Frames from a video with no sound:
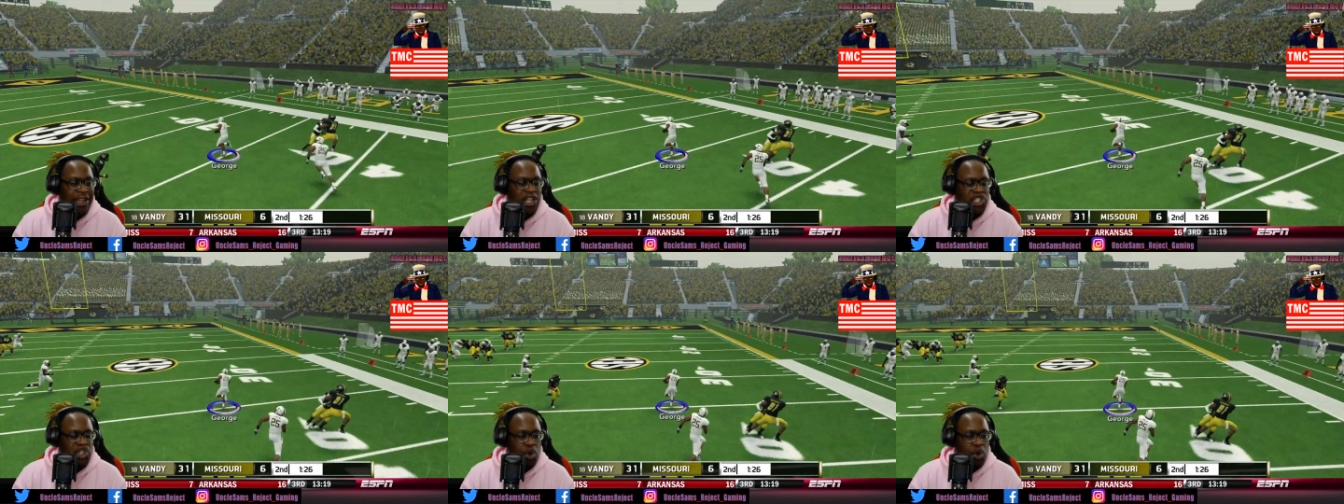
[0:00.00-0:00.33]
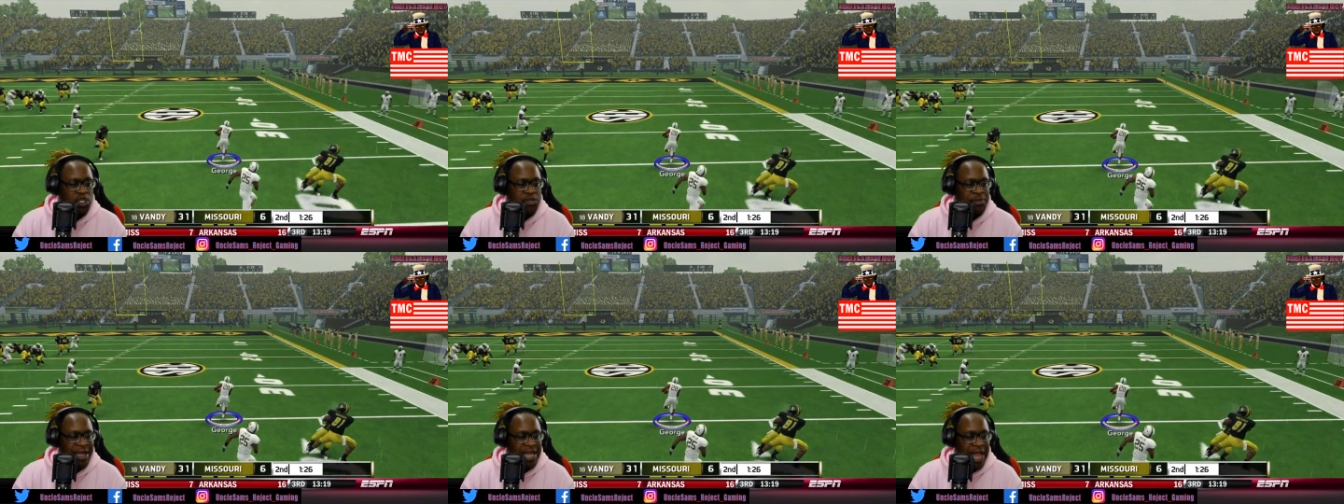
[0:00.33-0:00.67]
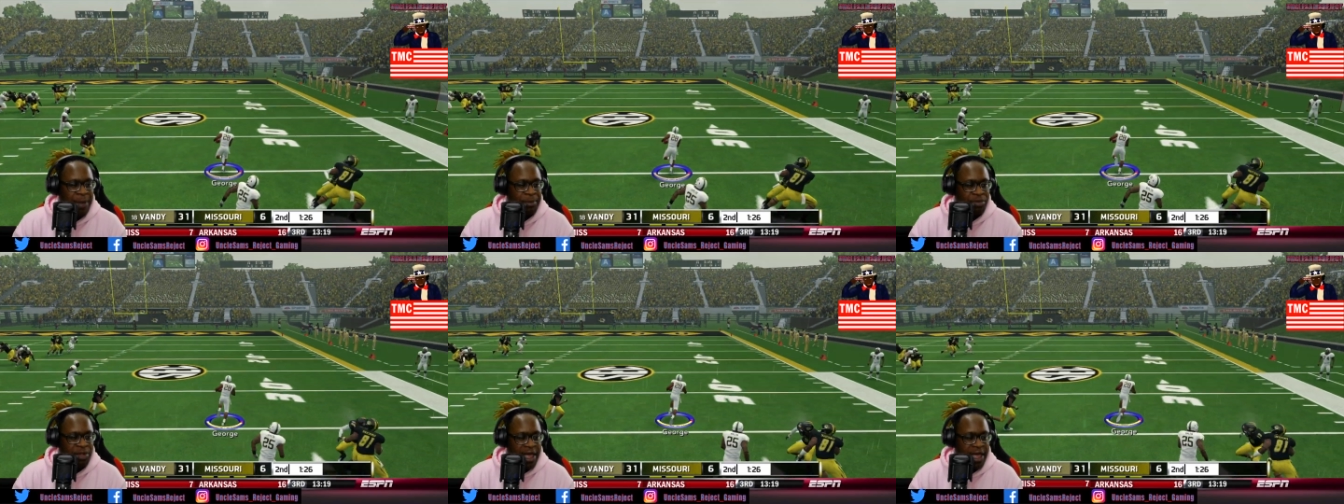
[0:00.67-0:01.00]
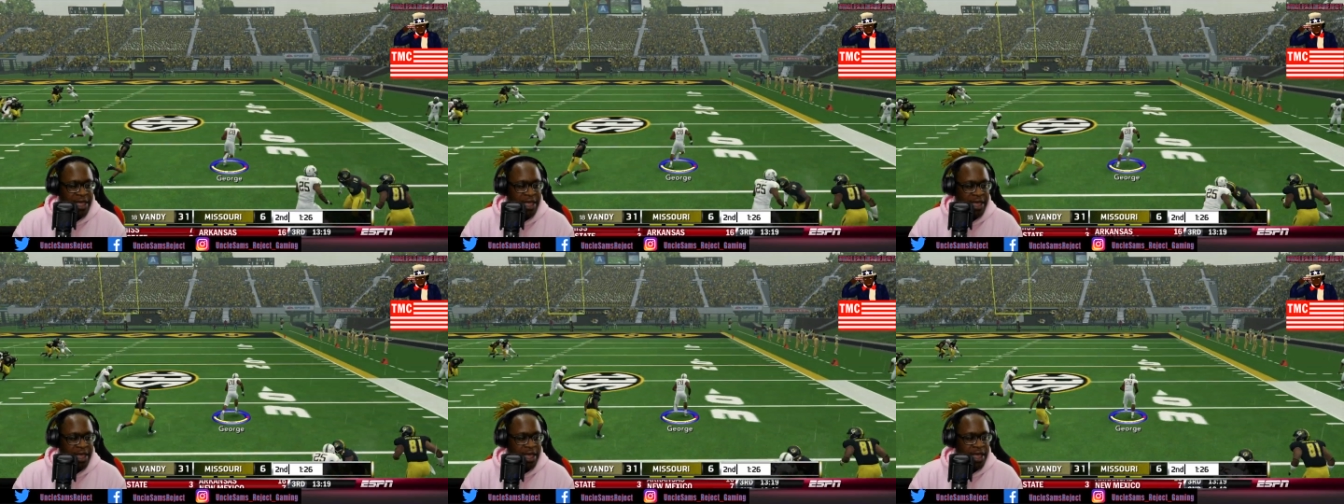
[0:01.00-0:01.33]
Allen George made that
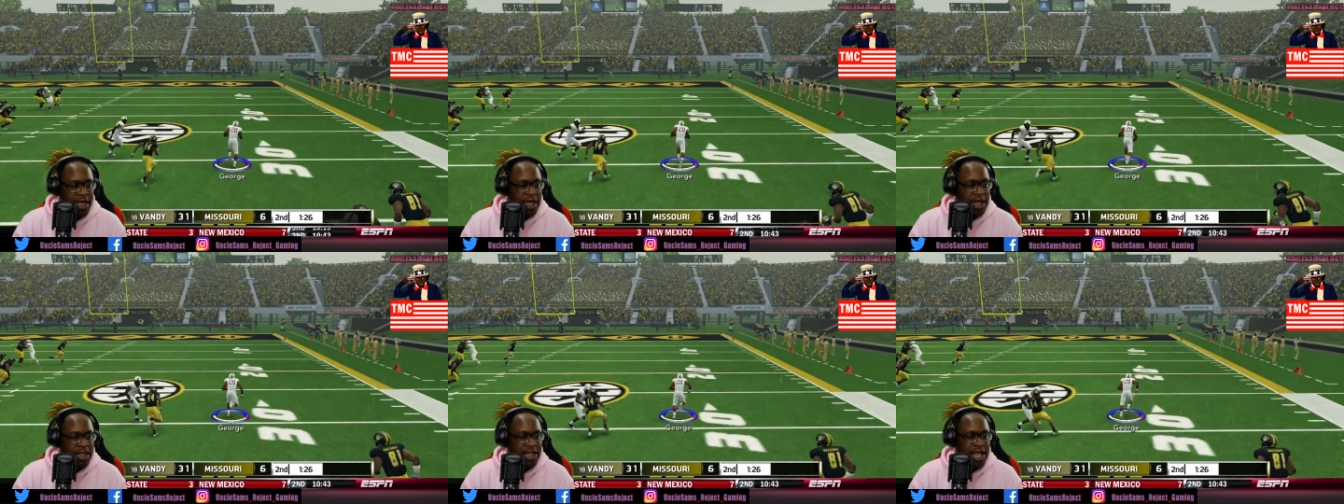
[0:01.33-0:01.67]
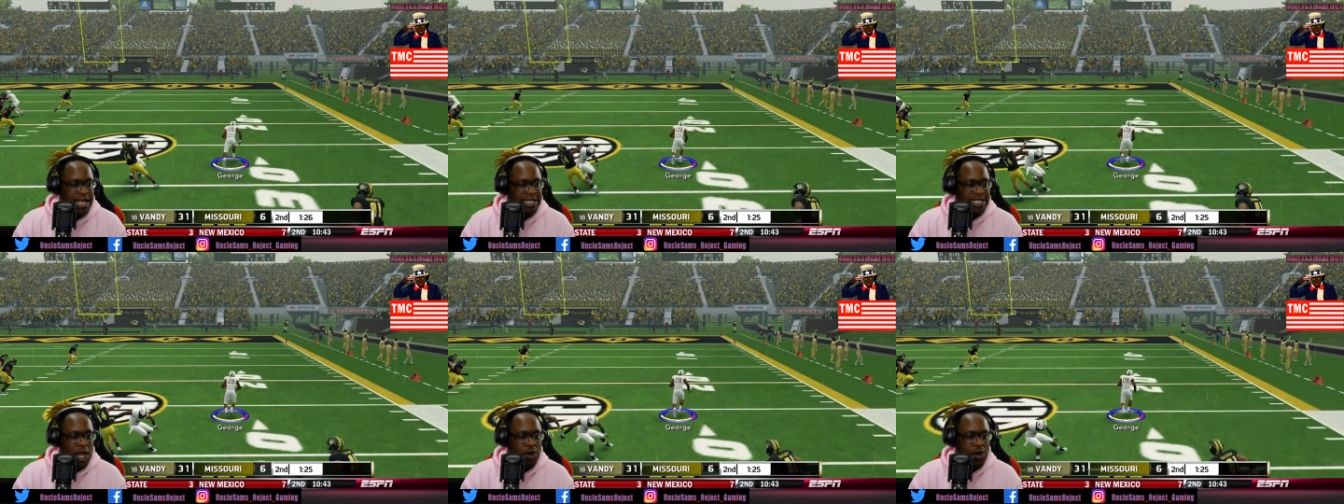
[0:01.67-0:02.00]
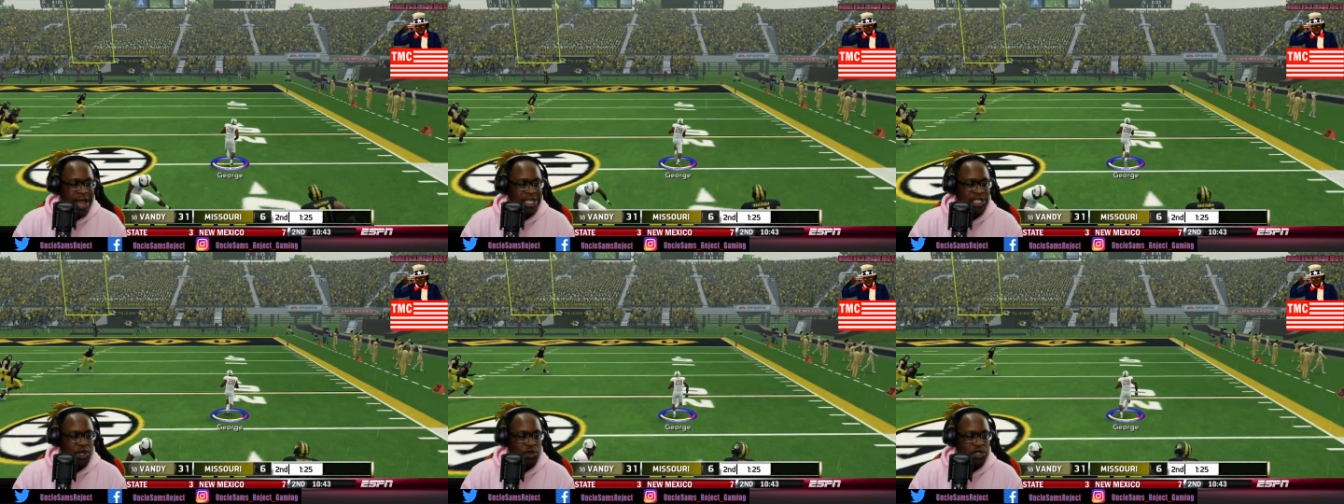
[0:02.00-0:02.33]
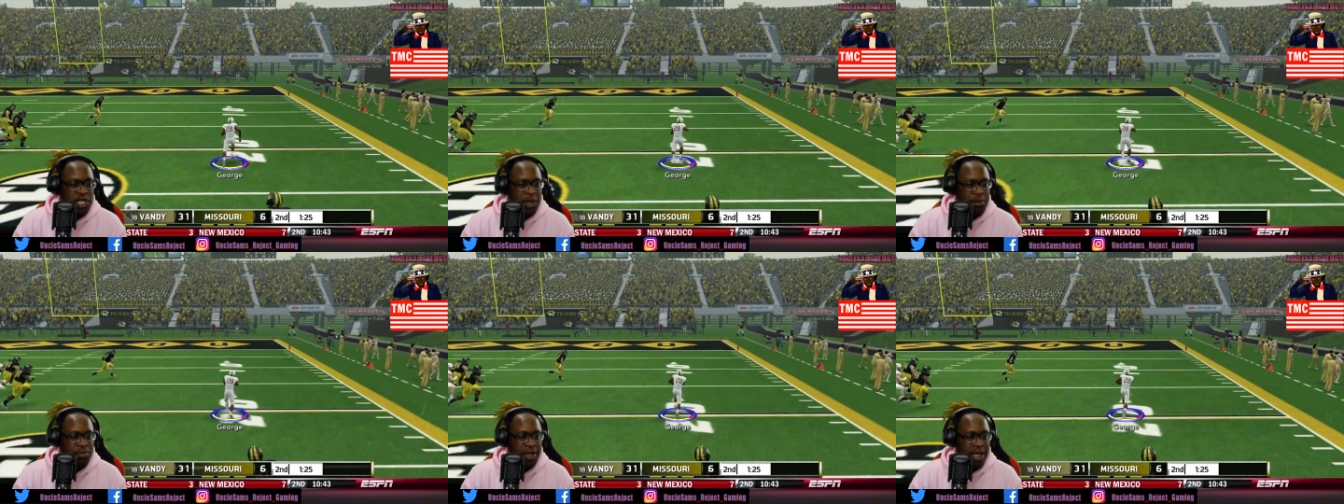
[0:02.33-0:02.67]
play. Let's go. That's
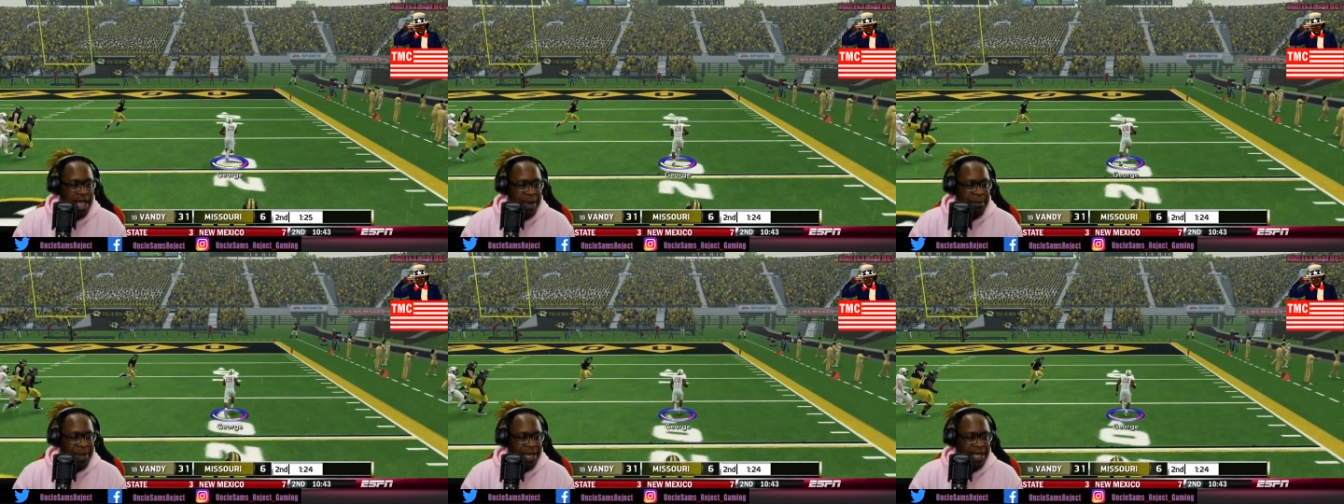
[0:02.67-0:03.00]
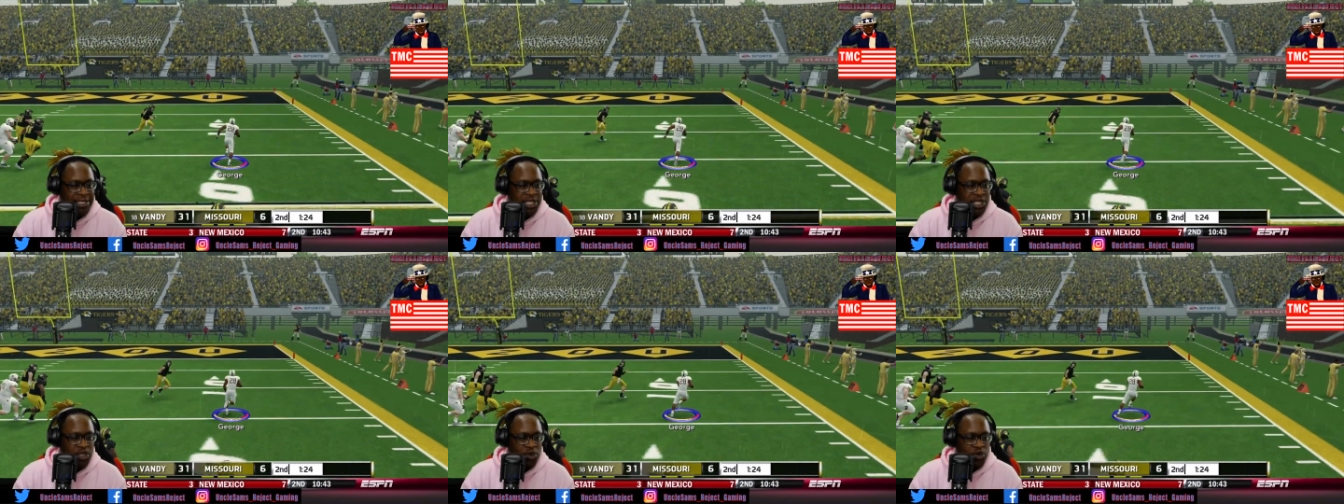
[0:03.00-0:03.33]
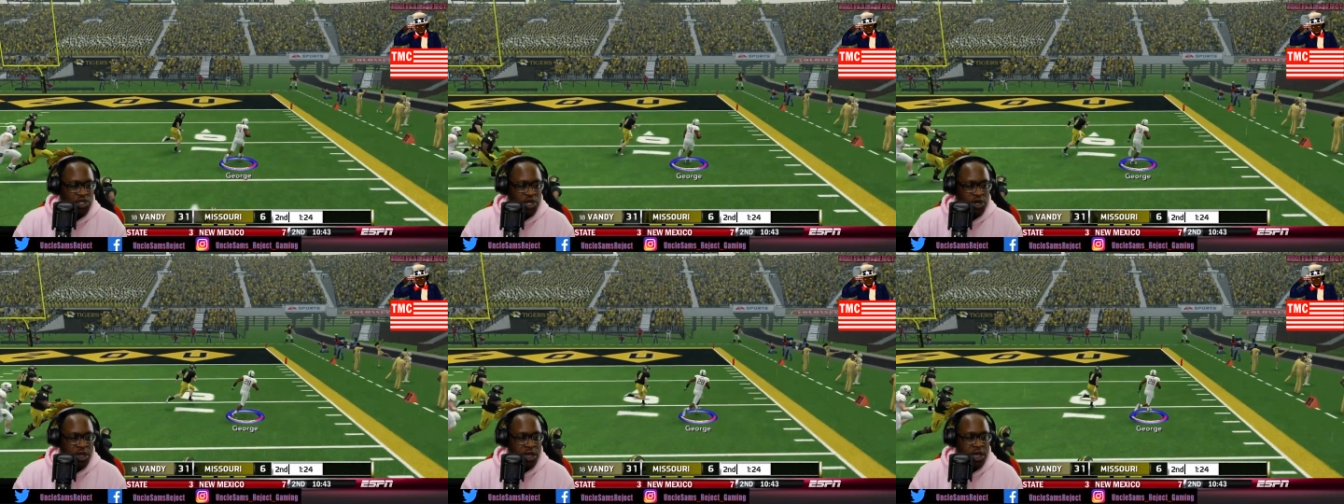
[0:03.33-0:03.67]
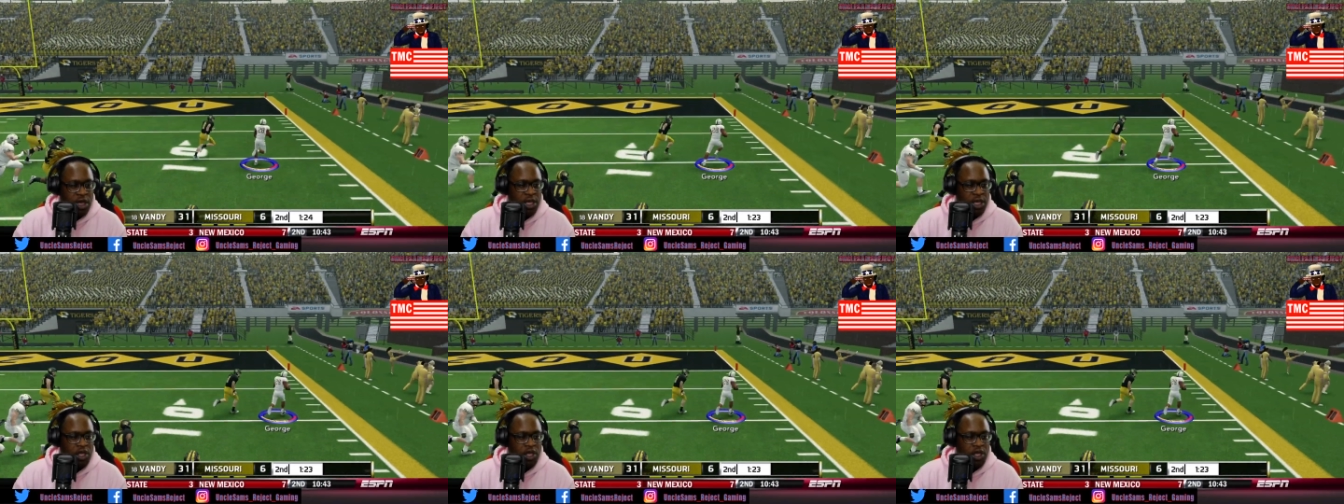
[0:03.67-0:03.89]
usually a play I make as a user.